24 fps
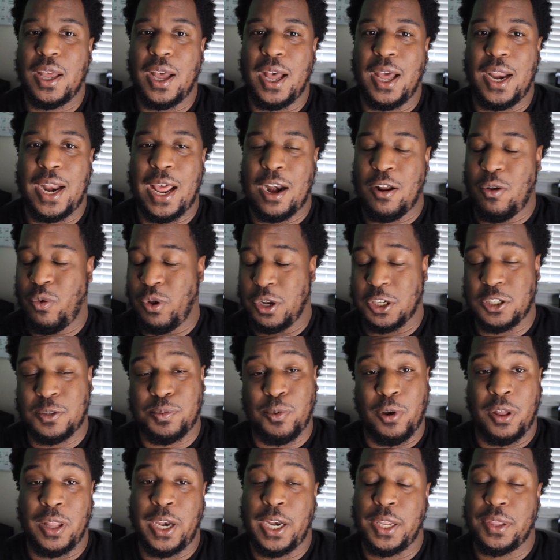And I don't want to
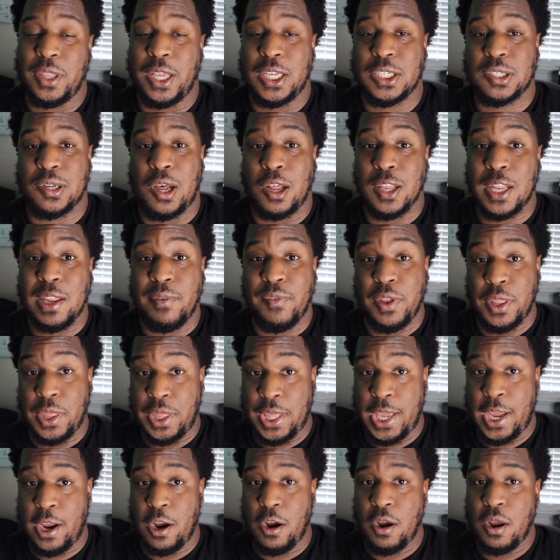spoil anything, so I'll leave it
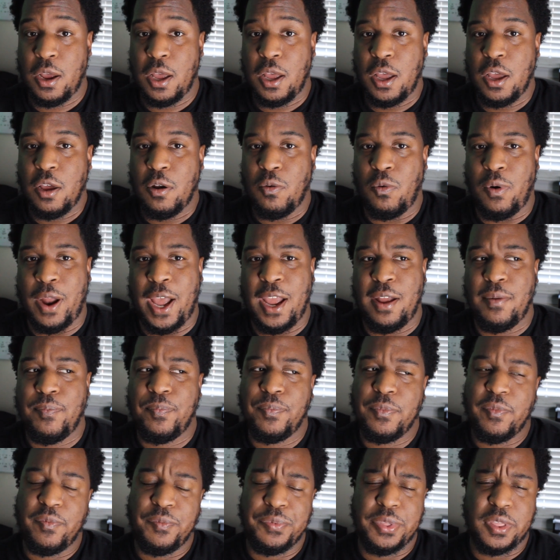there, right?
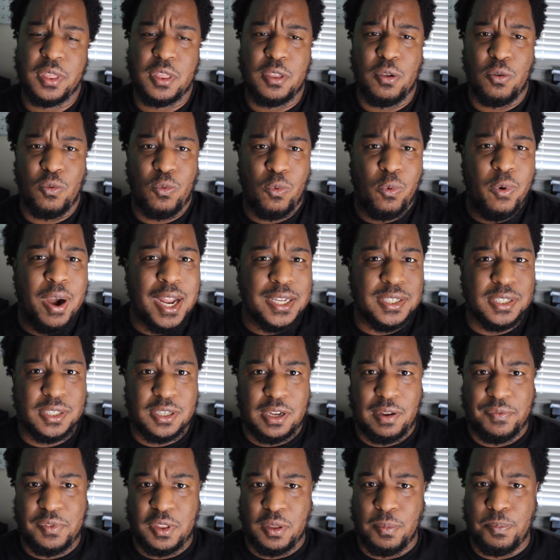the
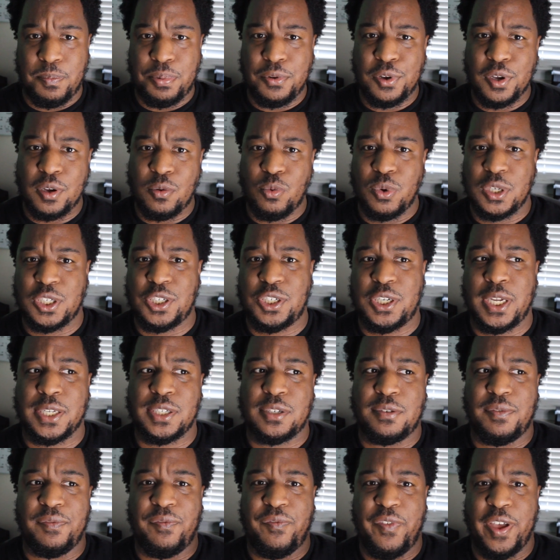rest of the book was
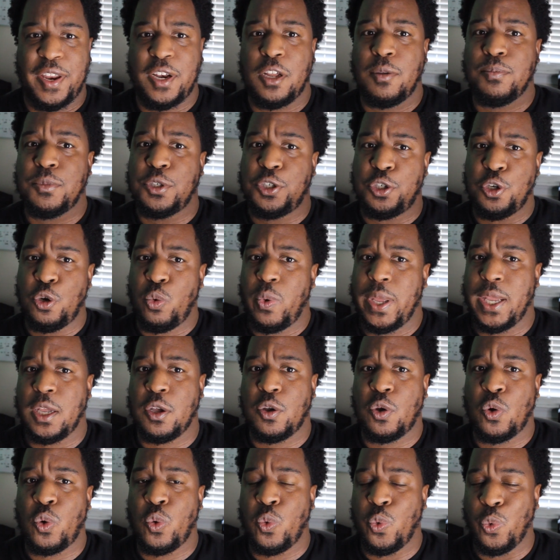just Venom
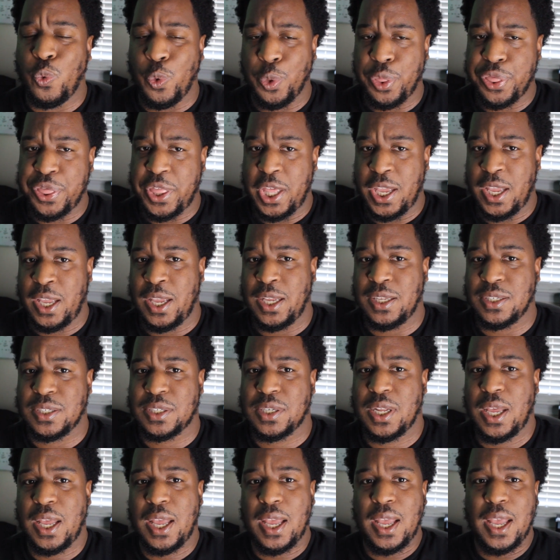doing cool
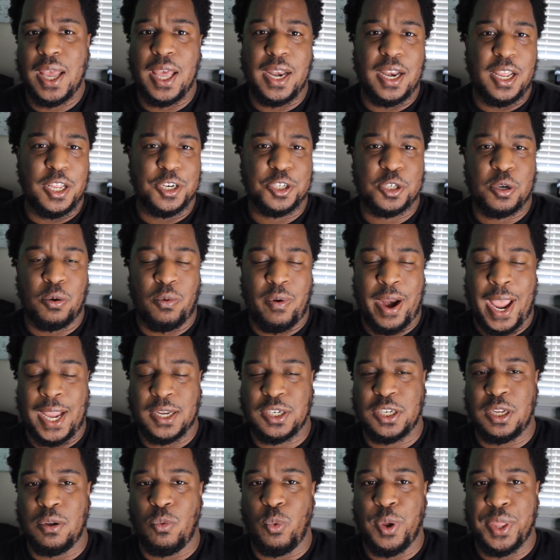things and
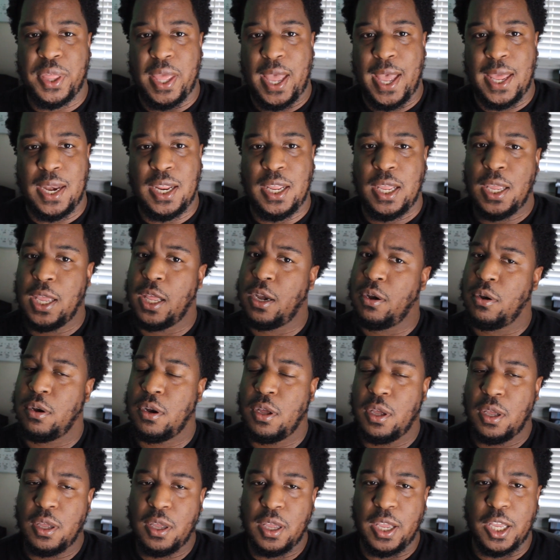interacting with Eddie in
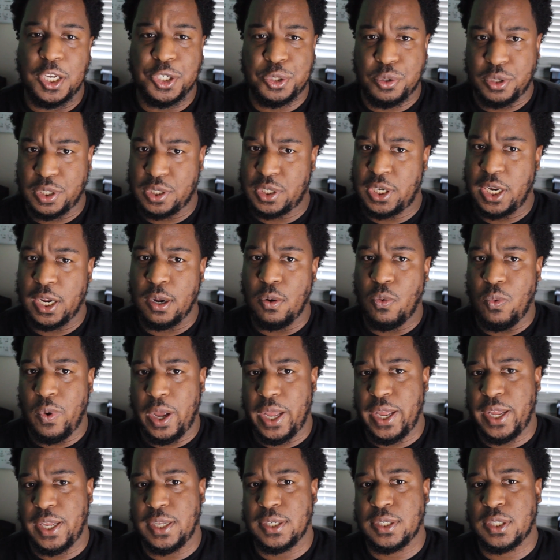interesting
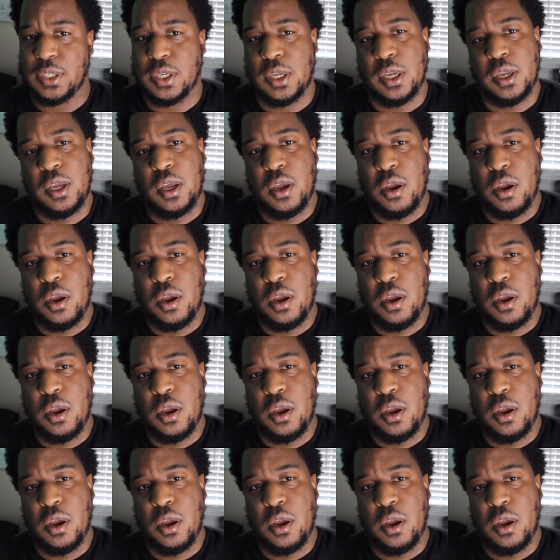ways,